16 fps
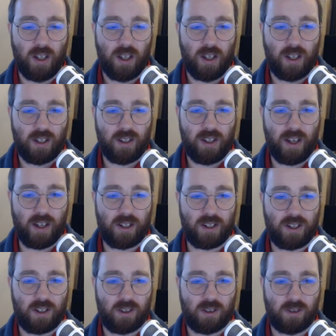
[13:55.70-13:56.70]

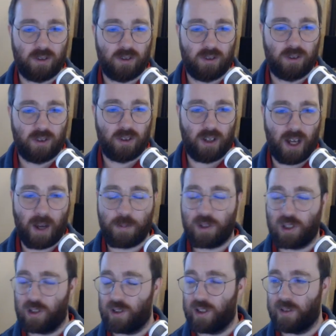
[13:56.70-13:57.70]
yes,
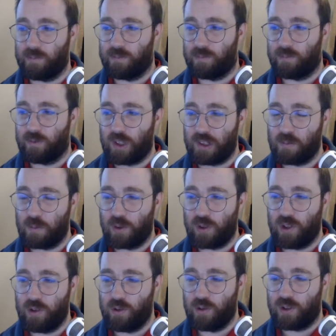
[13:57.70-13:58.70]
absolutely terrible
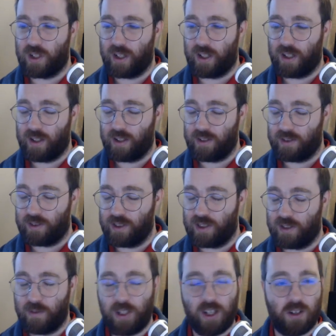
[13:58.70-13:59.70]
news, and this
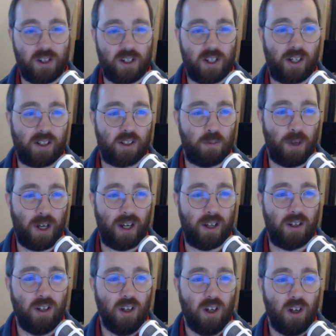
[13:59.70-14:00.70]
video sucks,
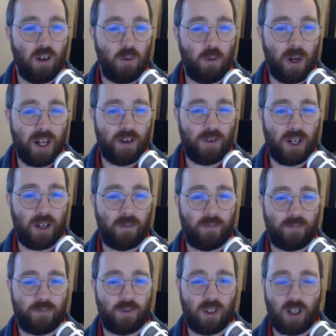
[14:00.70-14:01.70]
but whatever.
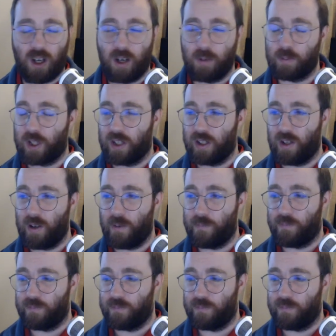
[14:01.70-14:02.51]
I'm going to